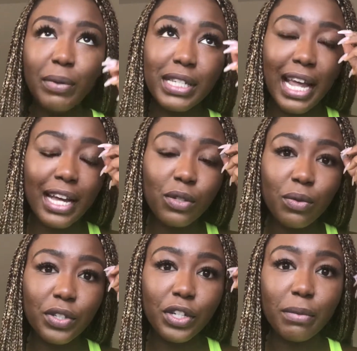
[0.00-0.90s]
in high
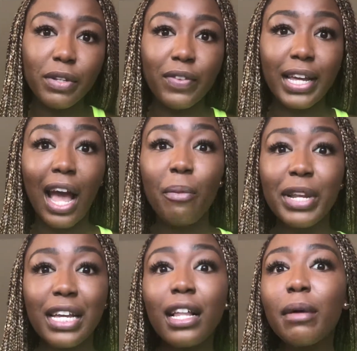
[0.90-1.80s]
school in terms of like how
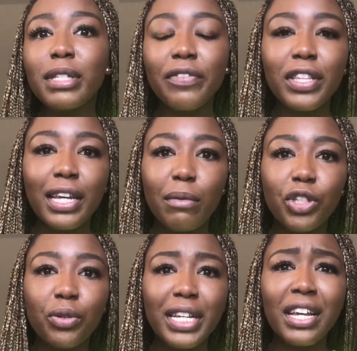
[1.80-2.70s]
many clubs and everything I was
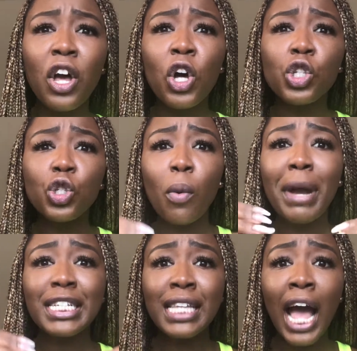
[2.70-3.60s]
joining. So
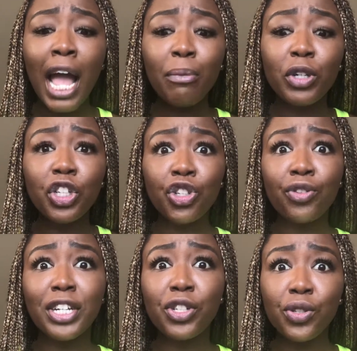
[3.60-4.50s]
my time was
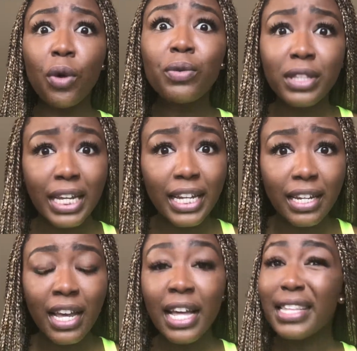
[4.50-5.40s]
stretched so
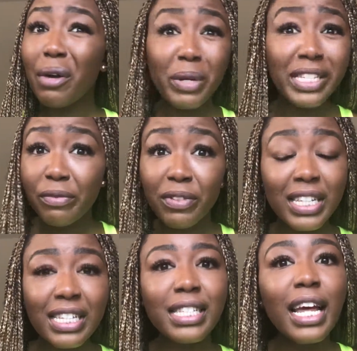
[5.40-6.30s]
thin that I wasn't
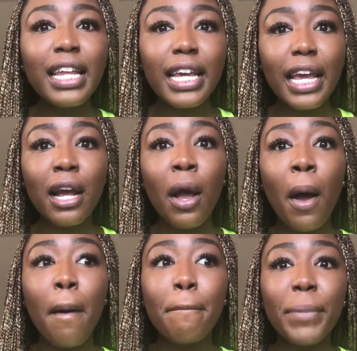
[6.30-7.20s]
really studying.
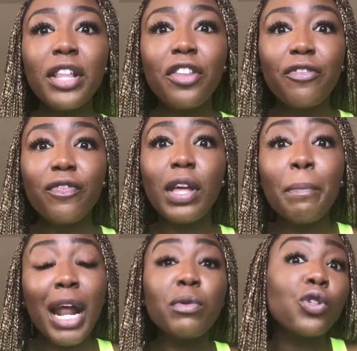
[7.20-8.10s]
But
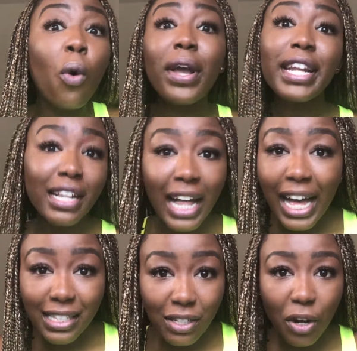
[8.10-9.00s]
I was going to
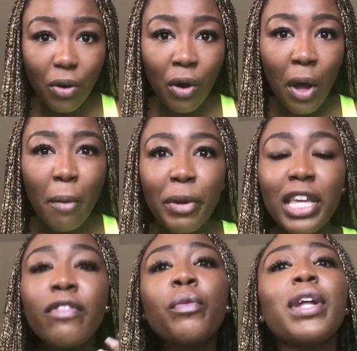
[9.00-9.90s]
class though.
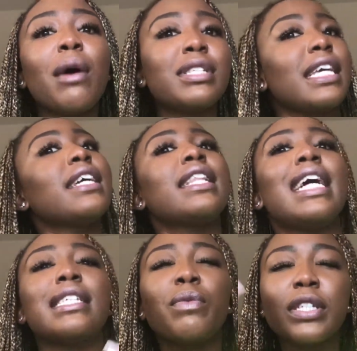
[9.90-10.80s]
But even when I was in
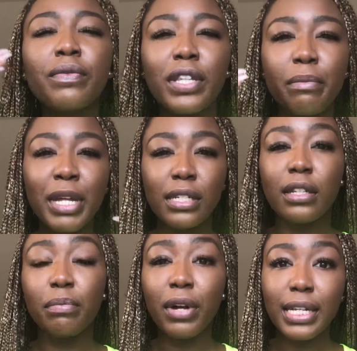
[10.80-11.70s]
class, I wasn't really
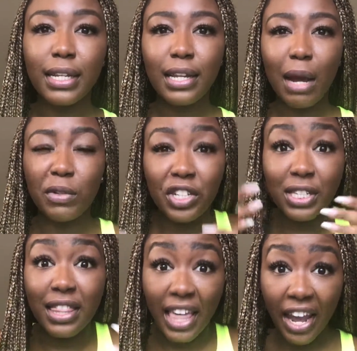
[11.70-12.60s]
mentally present. I was
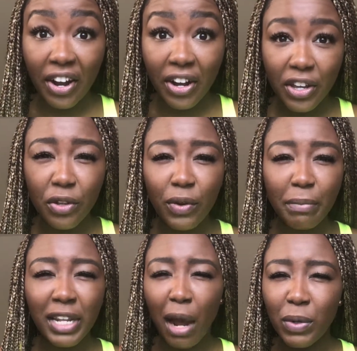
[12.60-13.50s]
just there. You know what I
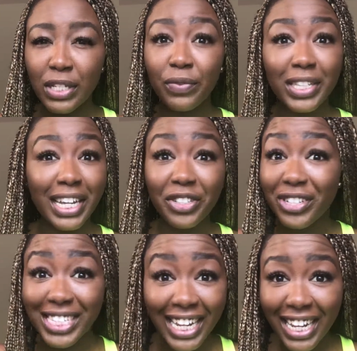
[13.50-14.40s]
mean? I wasn't really
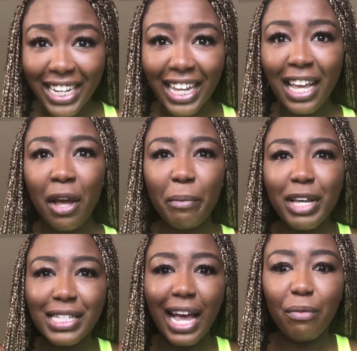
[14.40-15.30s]
understanding,
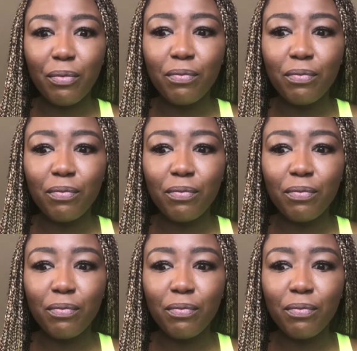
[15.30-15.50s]
because I